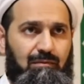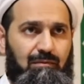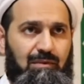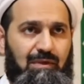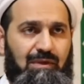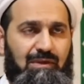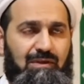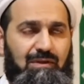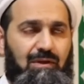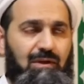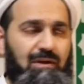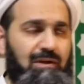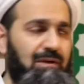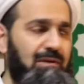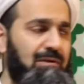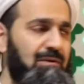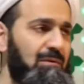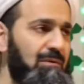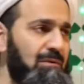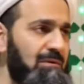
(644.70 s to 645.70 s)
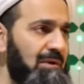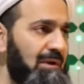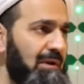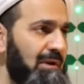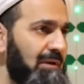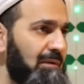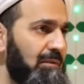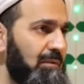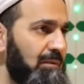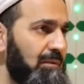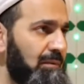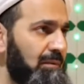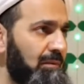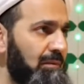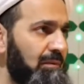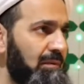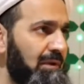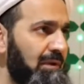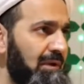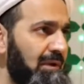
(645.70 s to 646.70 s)
starting. So inshallah,
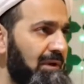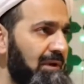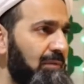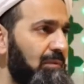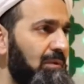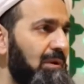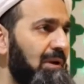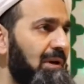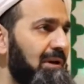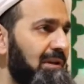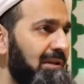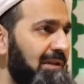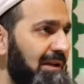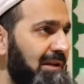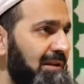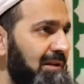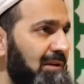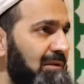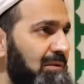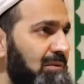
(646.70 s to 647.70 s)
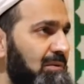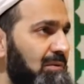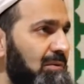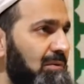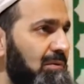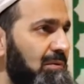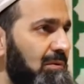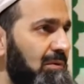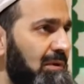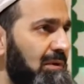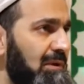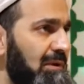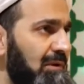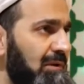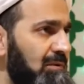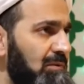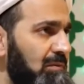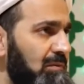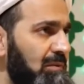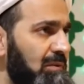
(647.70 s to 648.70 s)
we are intending to
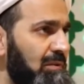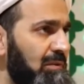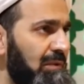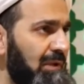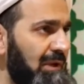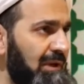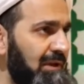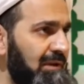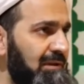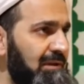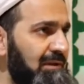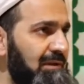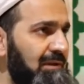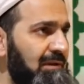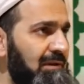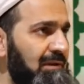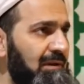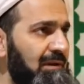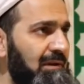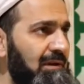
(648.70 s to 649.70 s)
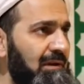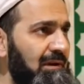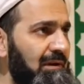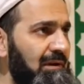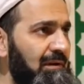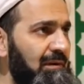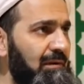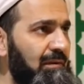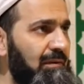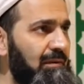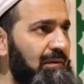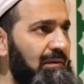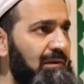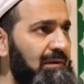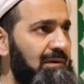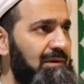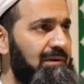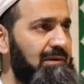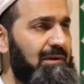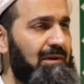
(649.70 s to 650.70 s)
tomorrow night
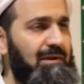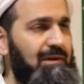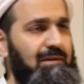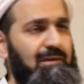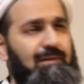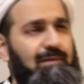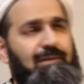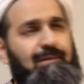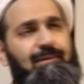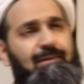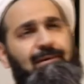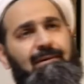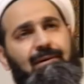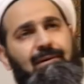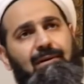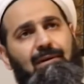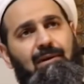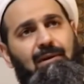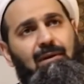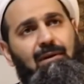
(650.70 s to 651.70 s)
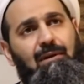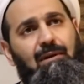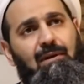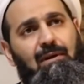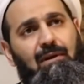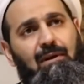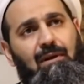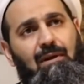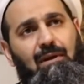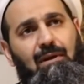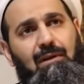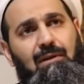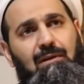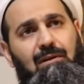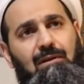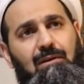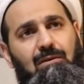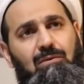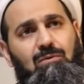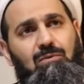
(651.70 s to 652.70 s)
start.
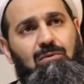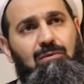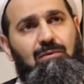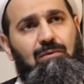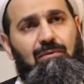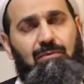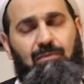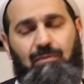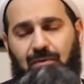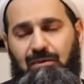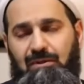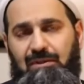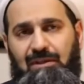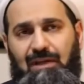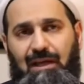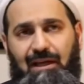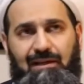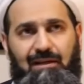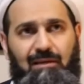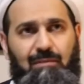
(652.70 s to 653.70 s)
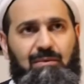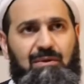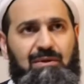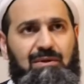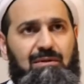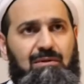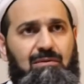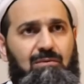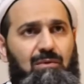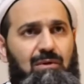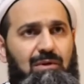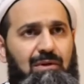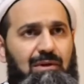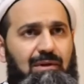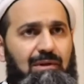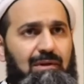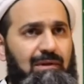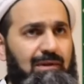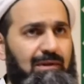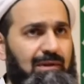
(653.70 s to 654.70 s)
And to, the adab is
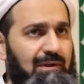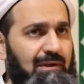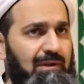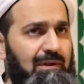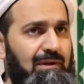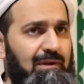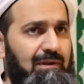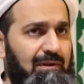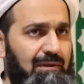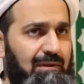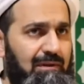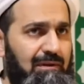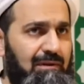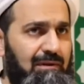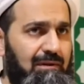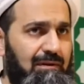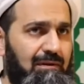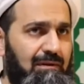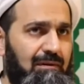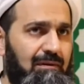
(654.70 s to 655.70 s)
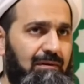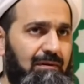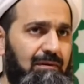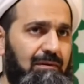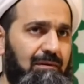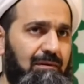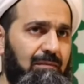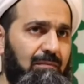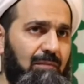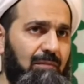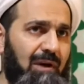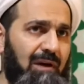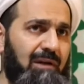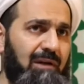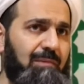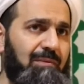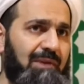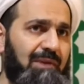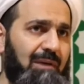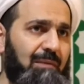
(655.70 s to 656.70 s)
when the
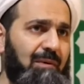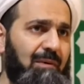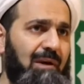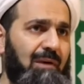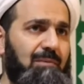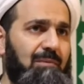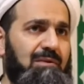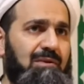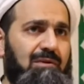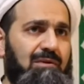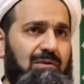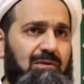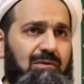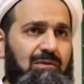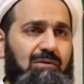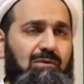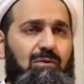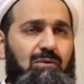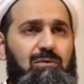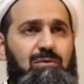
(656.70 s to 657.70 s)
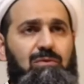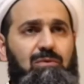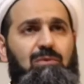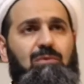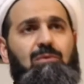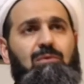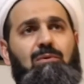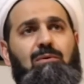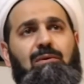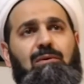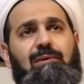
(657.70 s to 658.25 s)
Maghrib time comes, it's good to